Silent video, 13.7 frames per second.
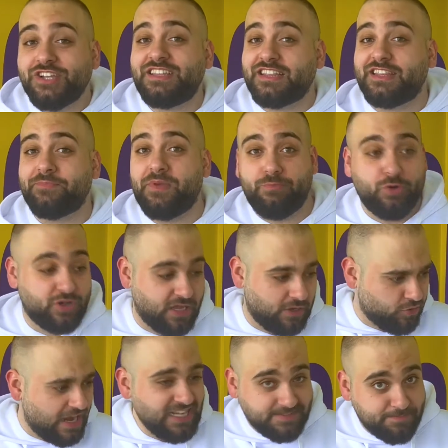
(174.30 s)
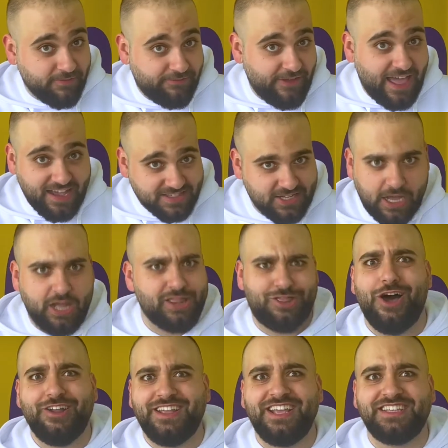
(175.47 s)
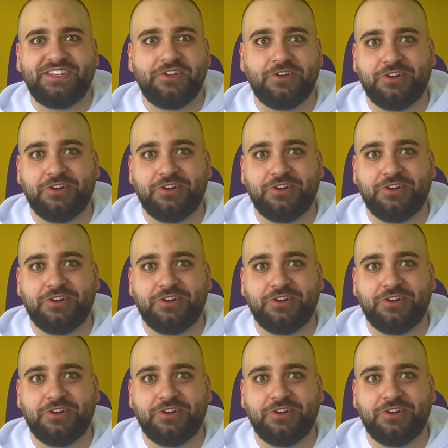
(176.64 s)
that the people can grasp the facts a lot easier.